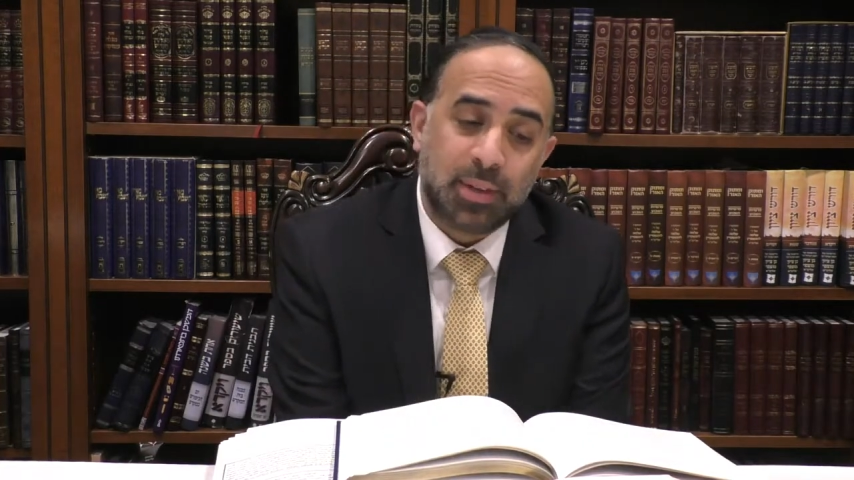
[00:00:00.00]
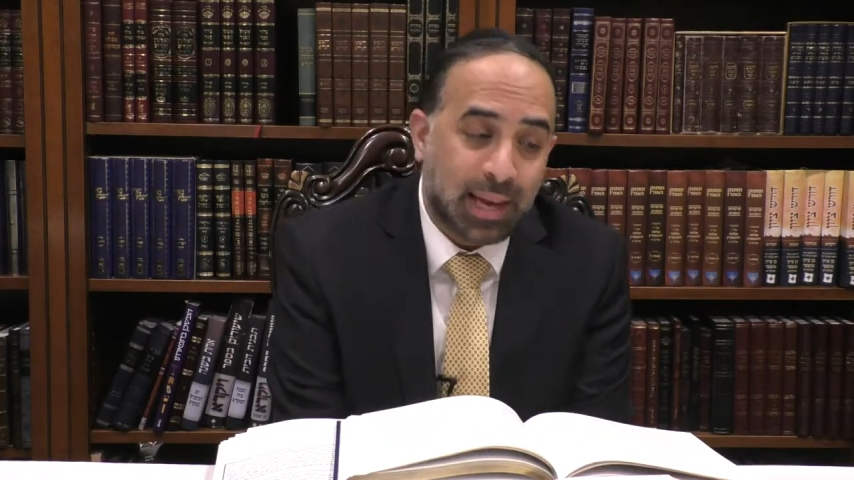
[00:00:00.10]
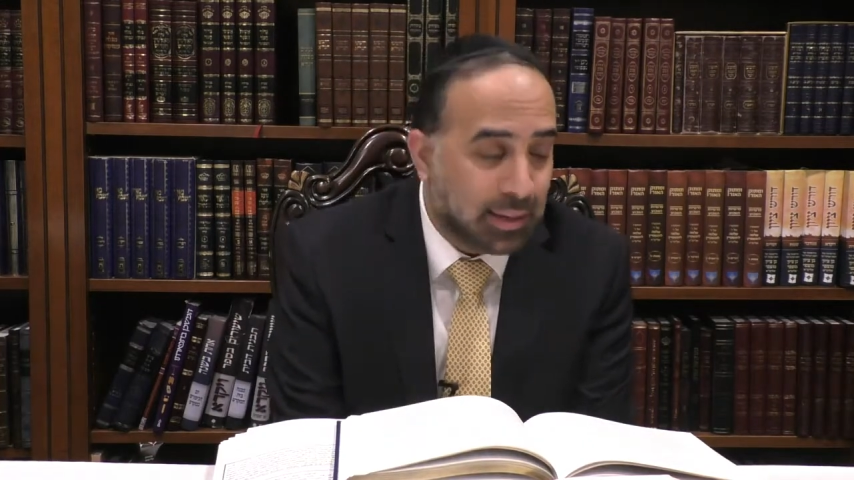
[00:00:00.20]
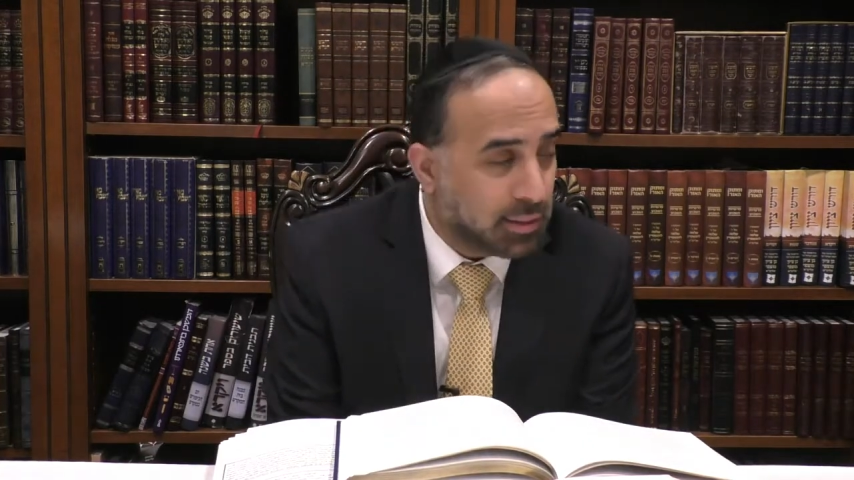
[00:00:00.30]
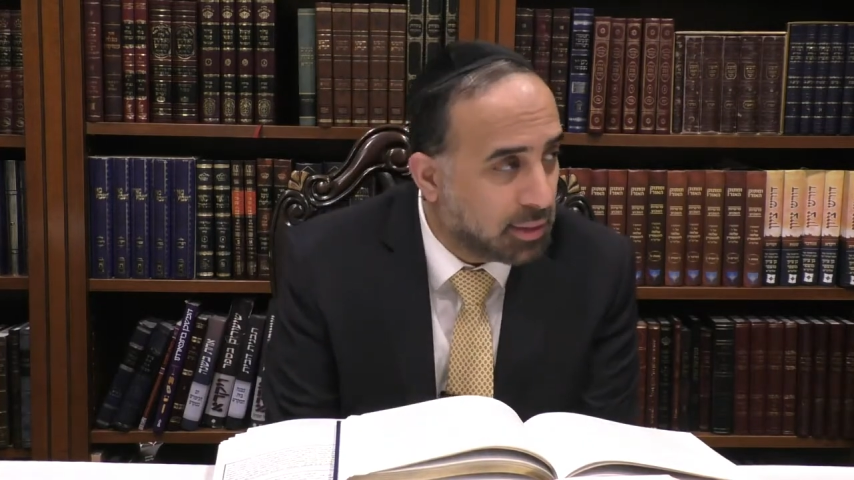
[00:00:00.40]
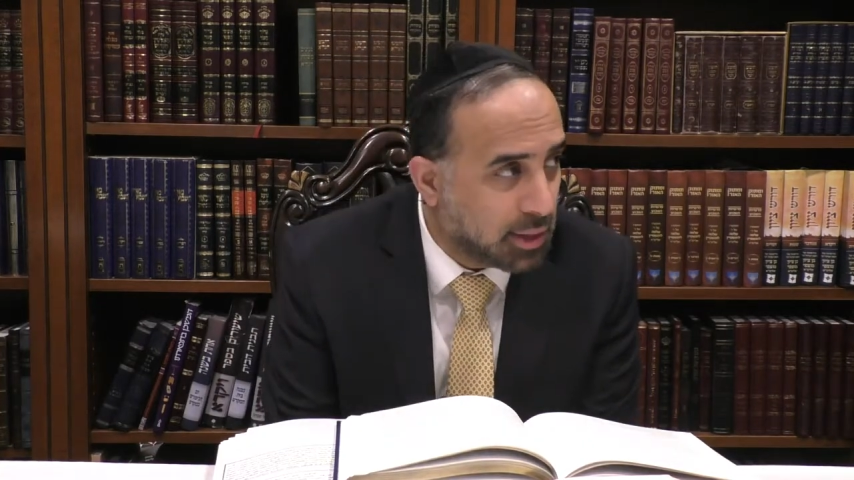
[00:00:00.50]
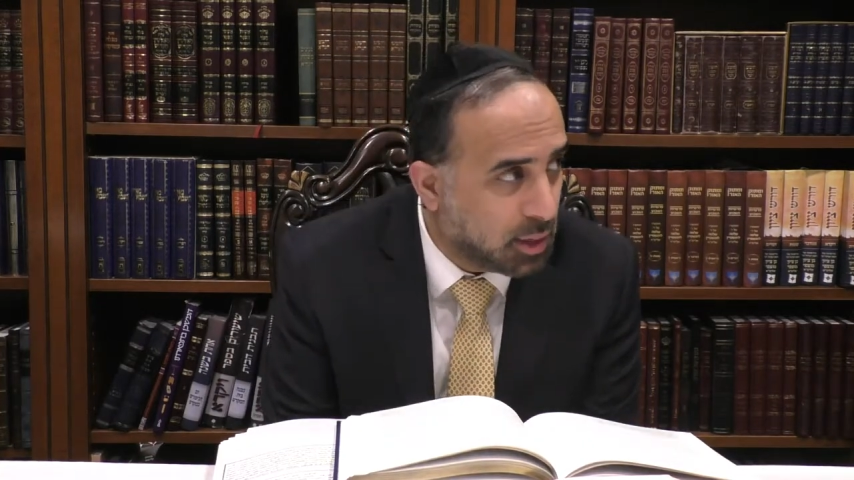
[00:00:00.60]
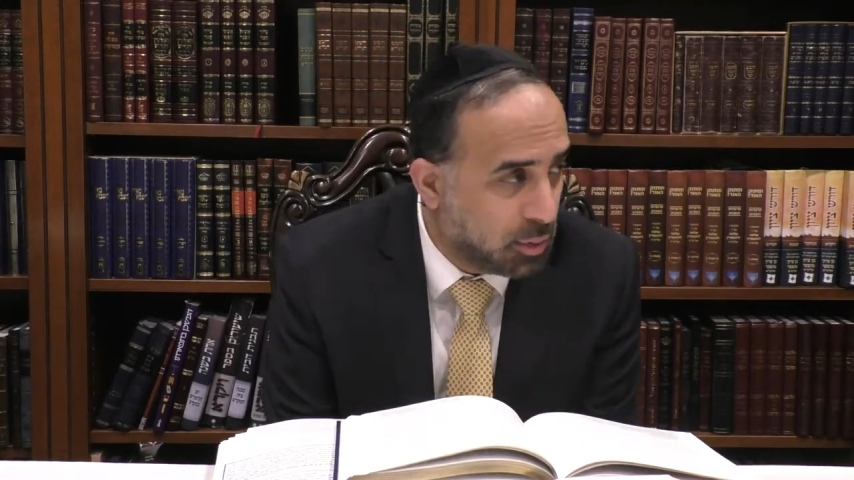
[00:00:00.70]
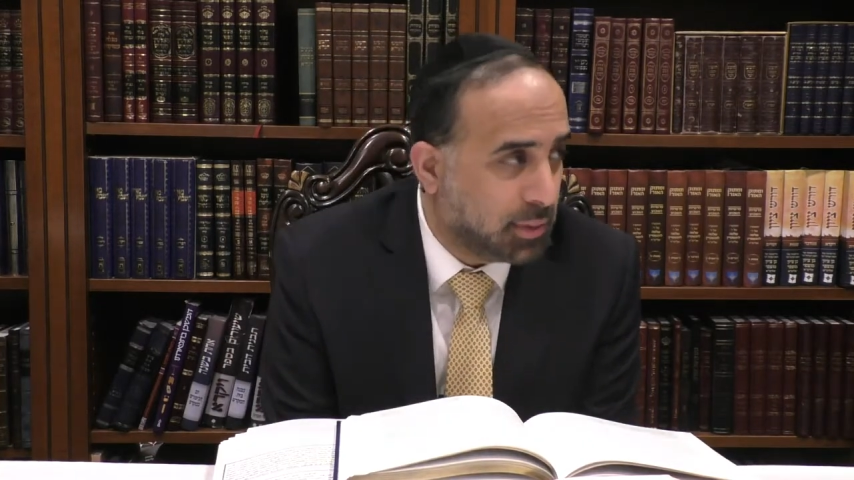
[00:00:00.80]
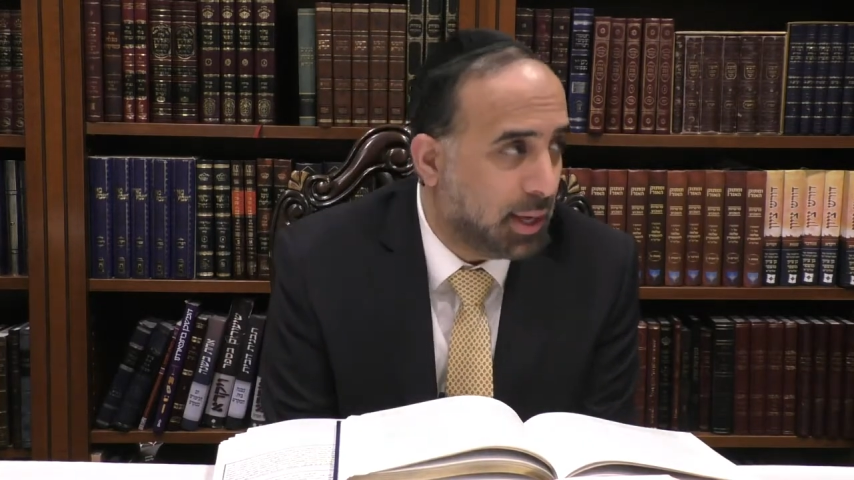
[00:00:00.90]
anything, he
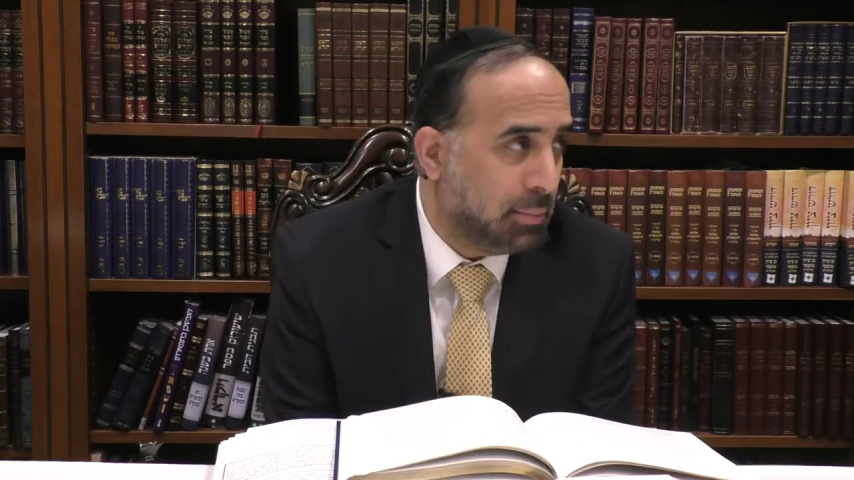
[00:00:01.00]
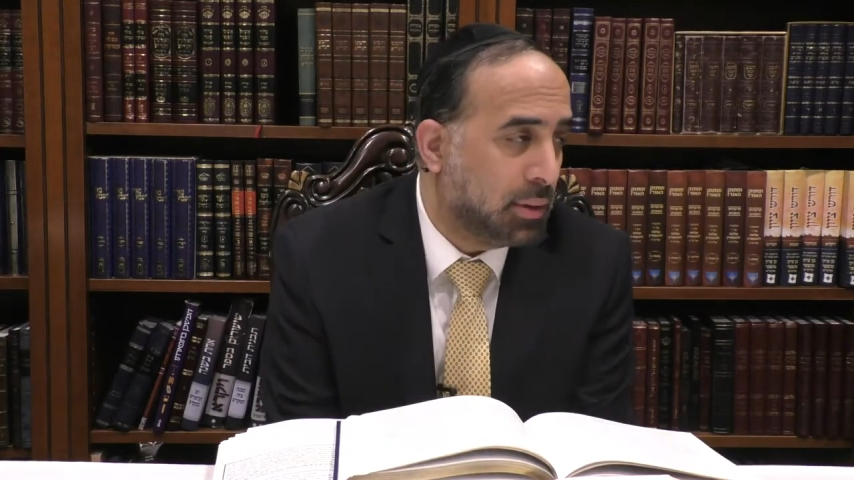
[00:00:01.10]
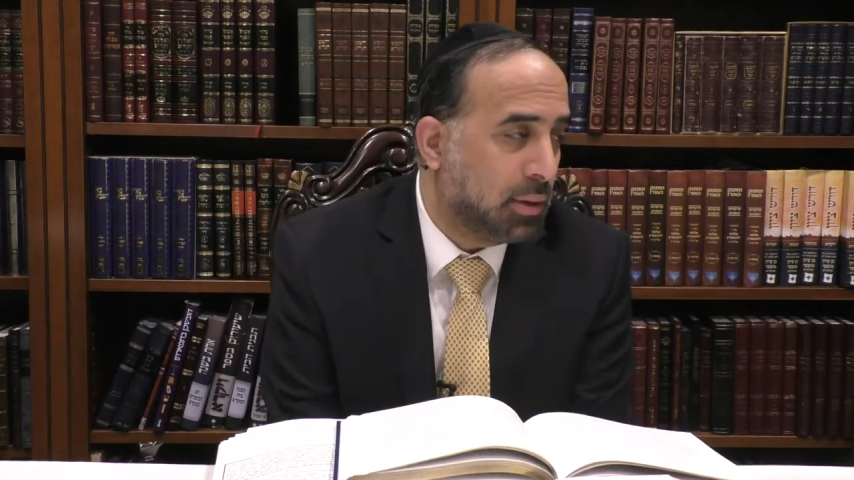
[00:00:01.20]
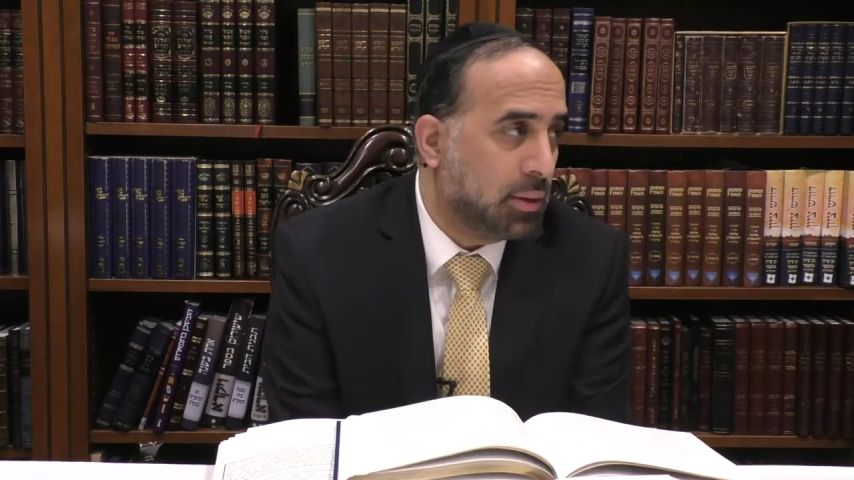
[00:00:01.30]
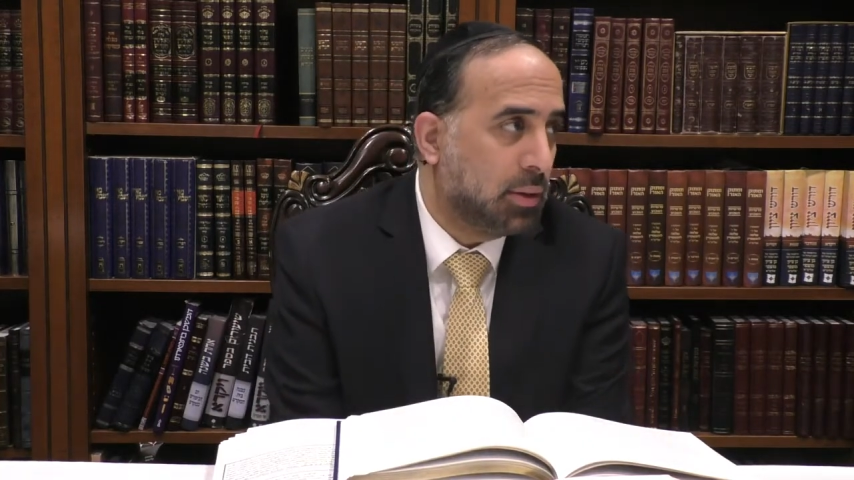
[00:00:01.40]
will tell me.